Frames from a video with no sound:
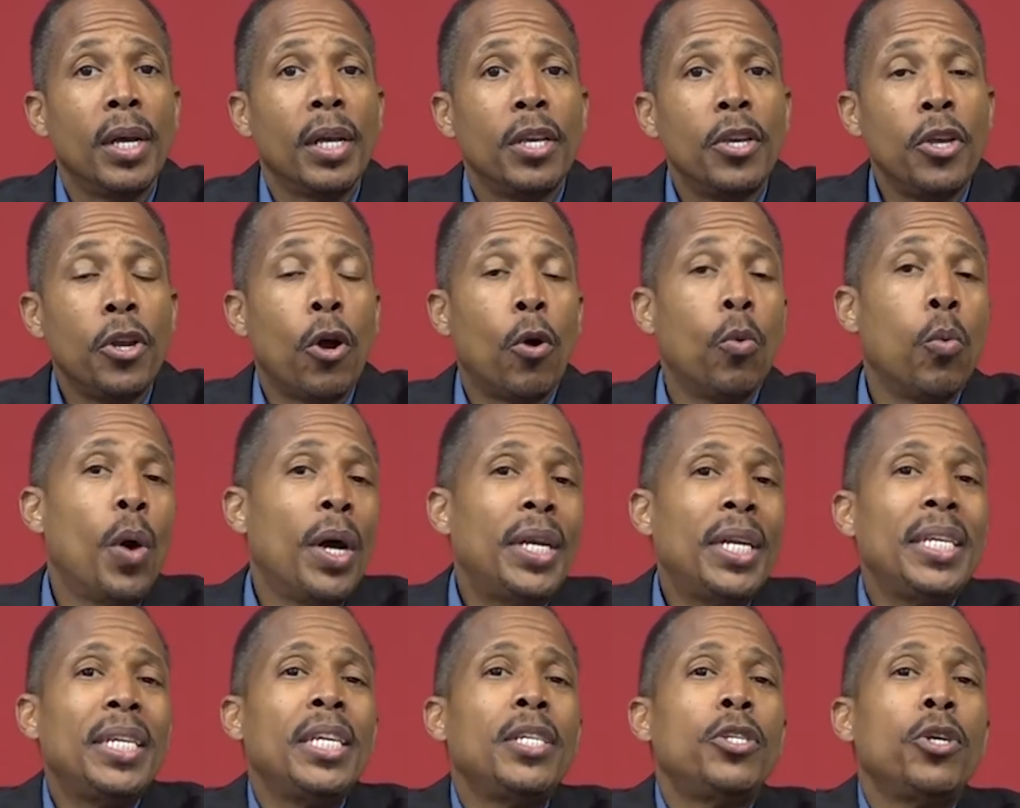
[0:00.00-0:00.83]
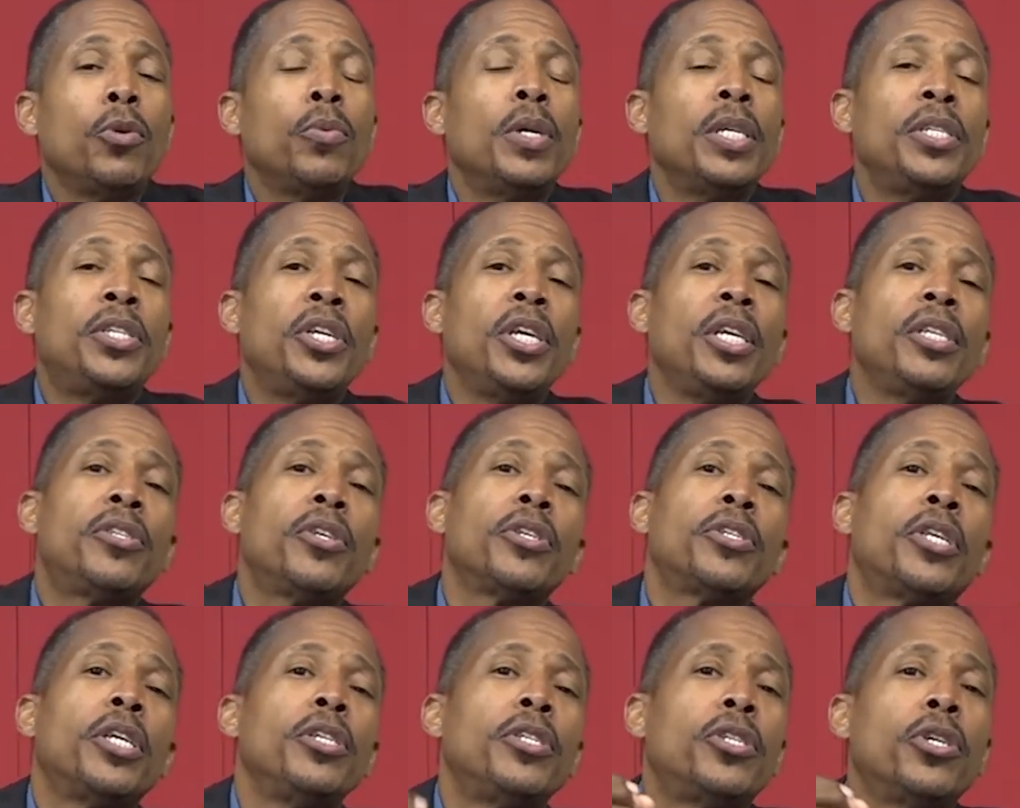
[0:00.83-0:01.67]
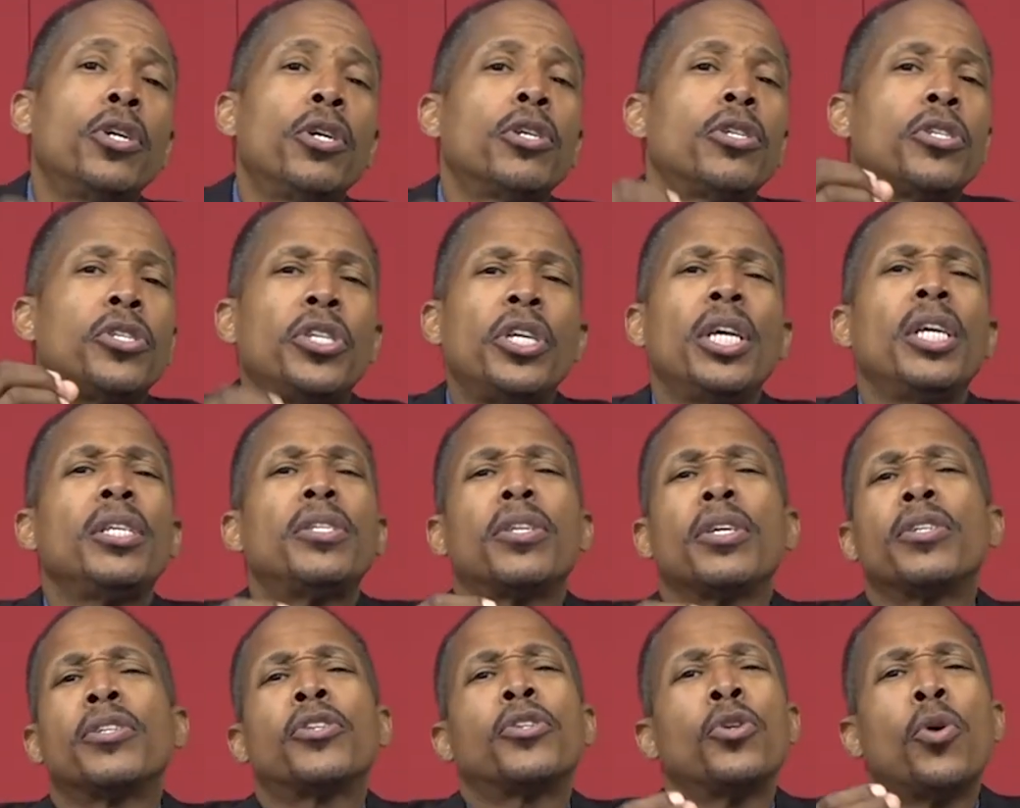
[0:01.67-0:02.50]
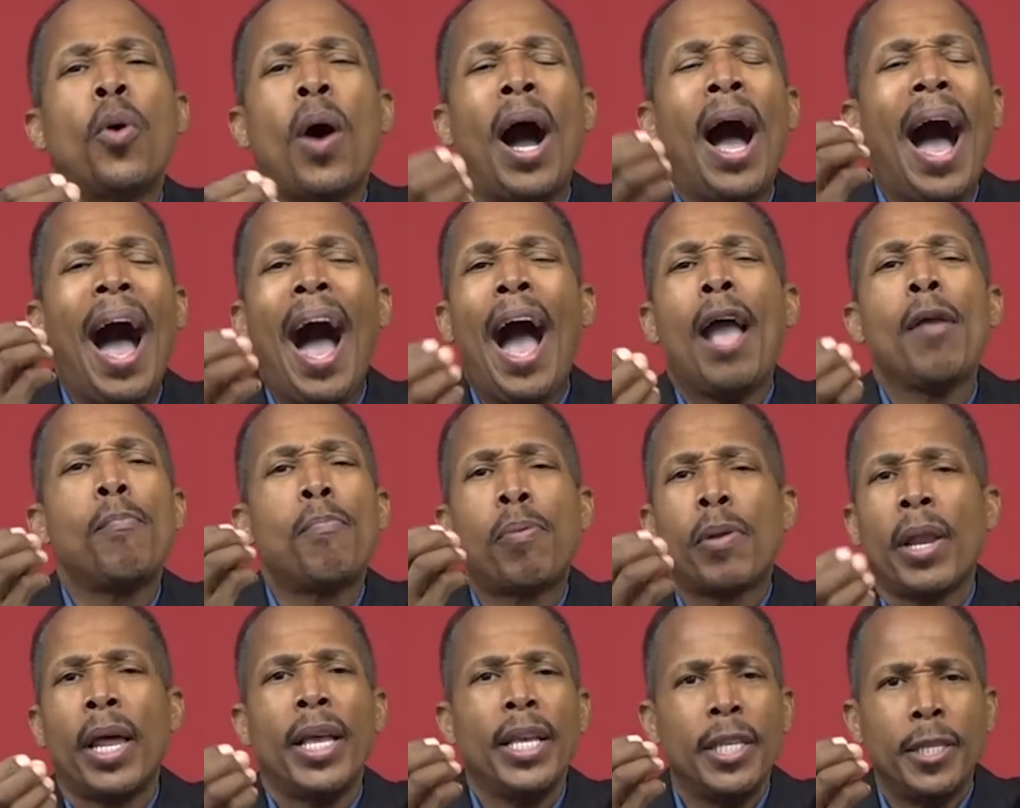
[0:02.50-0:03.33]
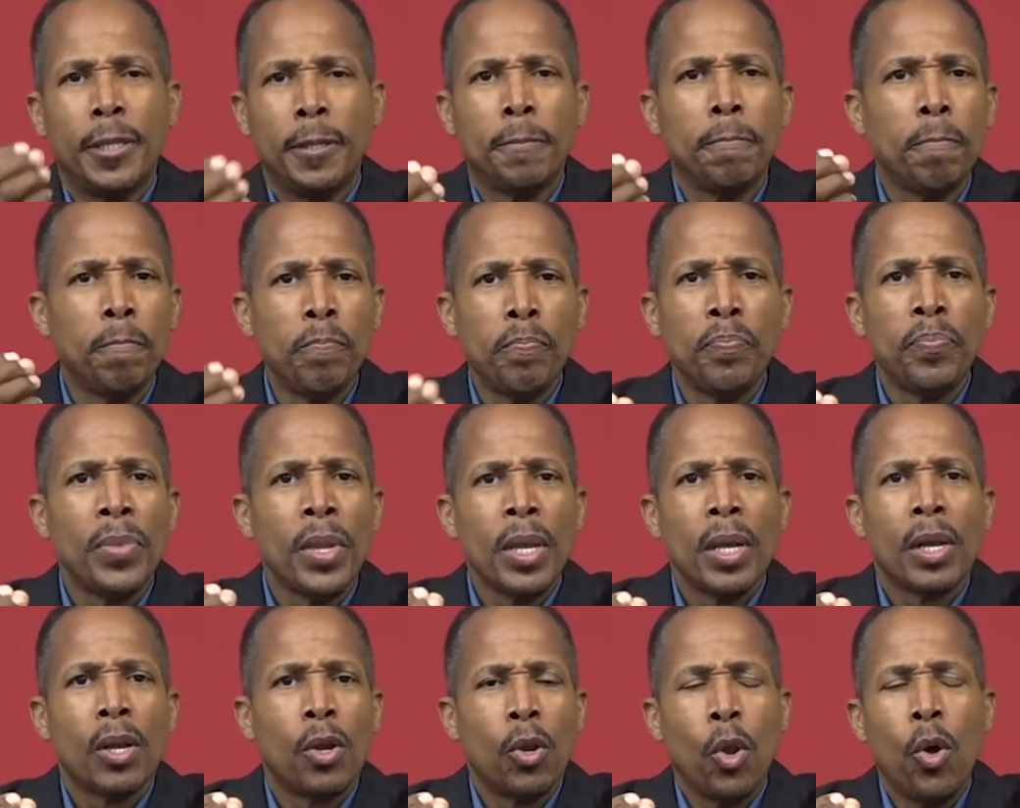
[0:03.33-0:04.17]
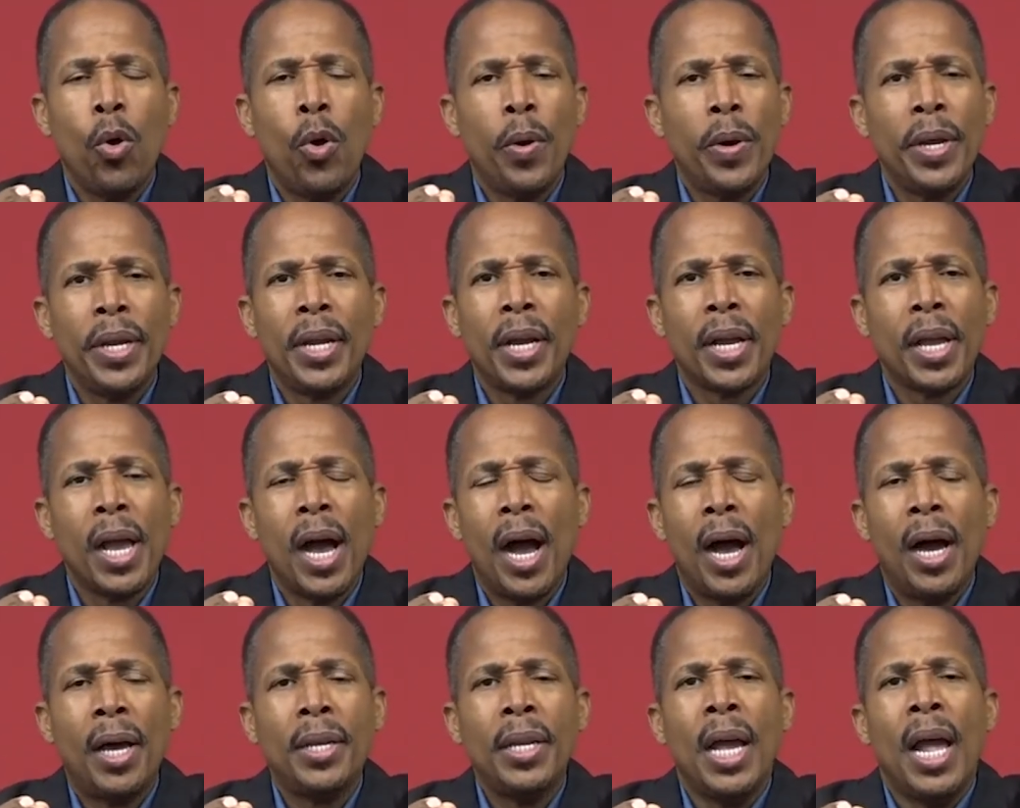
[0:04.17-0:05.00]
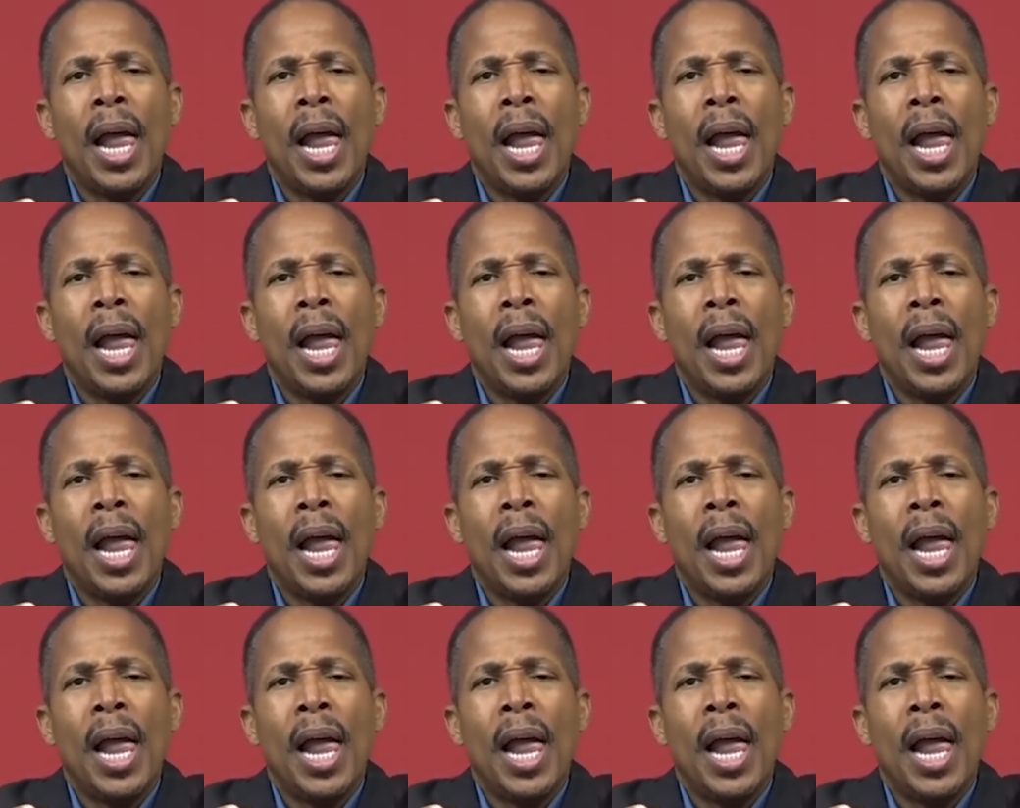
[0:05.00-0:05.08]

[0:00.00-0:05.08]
You know, what did he do with Jesus? He took Jesus to a high place. Glory to God.